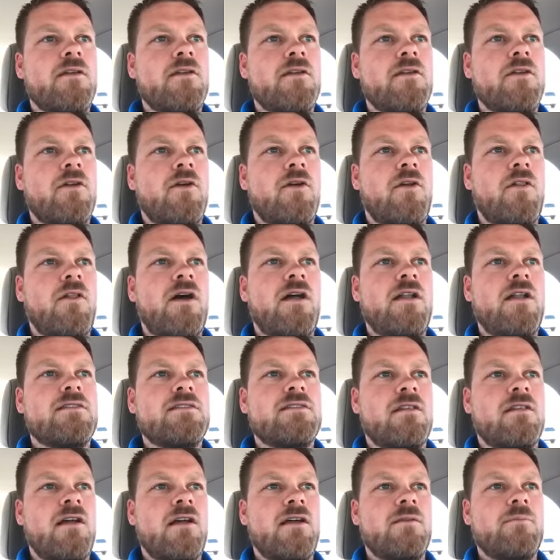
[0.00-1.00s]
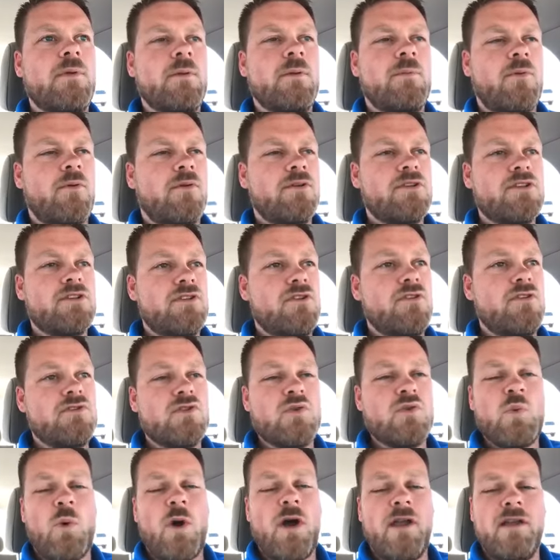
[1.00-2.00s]
you know, a lot of people are just
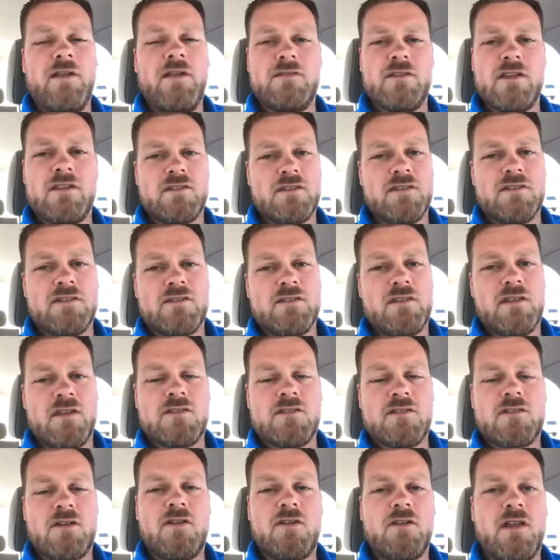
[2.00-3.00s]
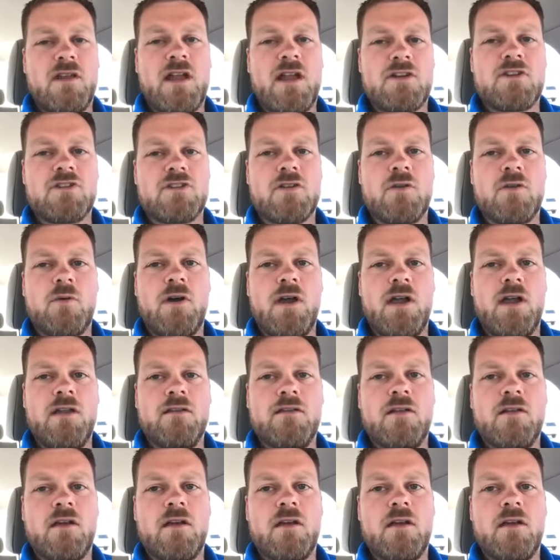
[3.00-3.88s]
using white. It's called extra white.